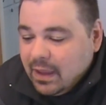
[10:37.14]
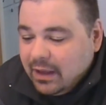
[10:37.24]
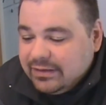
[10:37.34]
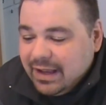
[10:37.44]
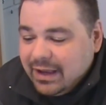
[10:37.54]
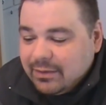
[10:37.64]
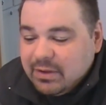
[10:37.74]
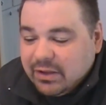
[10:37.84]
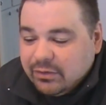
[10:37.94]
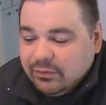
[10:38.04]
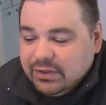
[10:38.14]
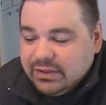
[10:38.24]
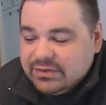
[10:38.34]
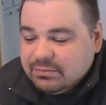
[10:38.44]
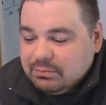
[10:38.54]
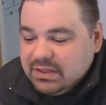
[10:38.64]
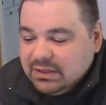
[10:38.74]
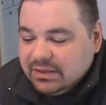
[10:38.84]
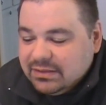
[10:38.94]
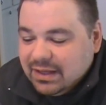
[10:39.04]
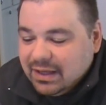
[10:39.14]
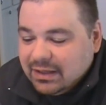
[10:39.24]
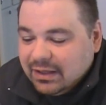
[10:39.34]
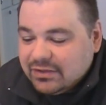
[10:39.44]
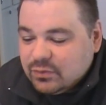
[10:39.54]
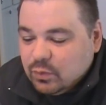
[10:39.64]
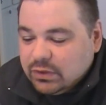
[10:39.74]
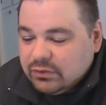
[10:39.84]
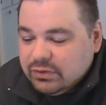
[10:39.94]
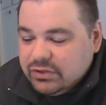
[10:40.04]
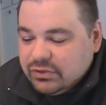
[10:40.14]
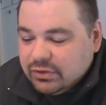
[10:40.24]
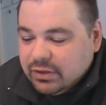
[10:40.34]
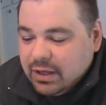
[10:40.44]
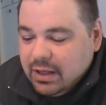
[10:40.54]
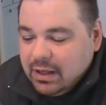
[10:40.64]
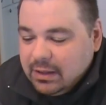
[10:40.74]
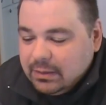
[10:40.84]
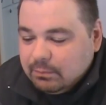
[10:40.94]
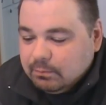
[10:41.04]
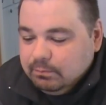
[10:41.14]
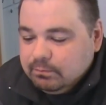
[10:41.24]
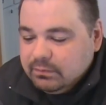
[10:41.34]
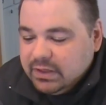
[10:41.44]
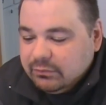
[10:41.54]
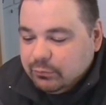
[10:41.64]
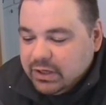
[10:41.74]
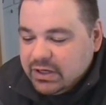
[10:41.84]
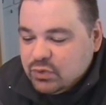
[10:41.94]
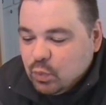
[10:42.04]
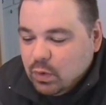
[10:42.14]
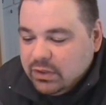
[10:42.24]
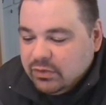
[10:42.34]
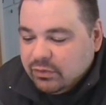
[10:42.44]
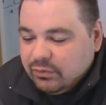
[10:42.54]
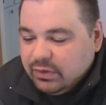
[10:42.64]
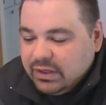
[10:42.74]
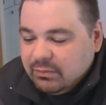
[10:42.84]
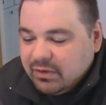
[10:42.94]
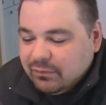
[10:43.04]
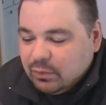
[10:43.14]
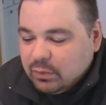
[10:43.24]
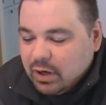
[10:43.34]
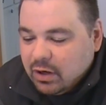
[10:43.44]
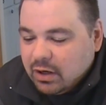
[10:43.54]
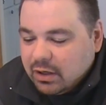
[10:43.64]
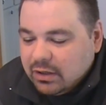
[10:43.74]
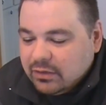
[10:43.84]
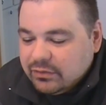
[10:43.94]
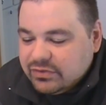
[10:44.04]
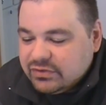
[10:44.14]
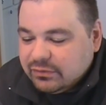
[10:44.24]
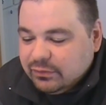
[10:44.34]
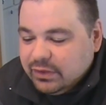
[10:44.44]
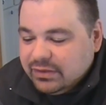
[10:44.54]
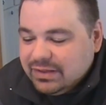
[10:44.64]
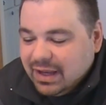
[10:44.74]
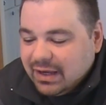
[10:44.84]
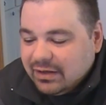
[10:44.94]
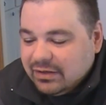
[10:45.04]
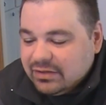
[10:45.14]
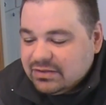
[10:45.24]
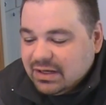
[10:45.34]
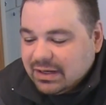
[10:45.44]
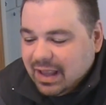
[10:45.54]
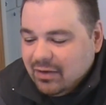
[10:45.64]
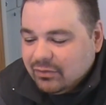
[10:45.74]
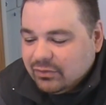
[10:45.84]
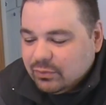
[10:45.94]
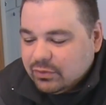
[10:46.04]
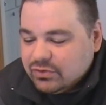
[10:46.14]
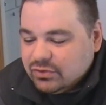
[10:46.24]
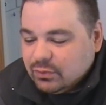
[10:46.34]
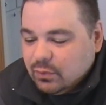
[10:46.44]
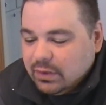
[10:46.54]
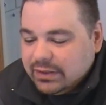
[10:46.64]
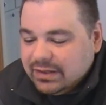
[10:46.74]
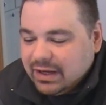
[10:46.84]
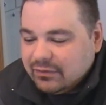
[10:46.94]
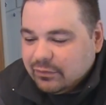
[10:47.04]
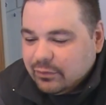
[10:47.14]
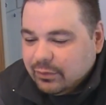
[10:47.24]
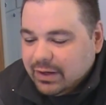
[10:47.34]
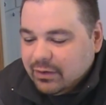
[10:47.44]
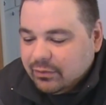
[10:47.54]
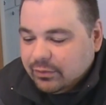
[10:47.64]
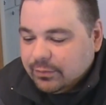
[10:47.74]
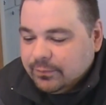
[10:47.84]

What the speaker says: Attack. Make a 3 dice melee attack against one creature at range 1 to 3 in my forward arc. This is a free attack and does not count towards your 1 attack for the round.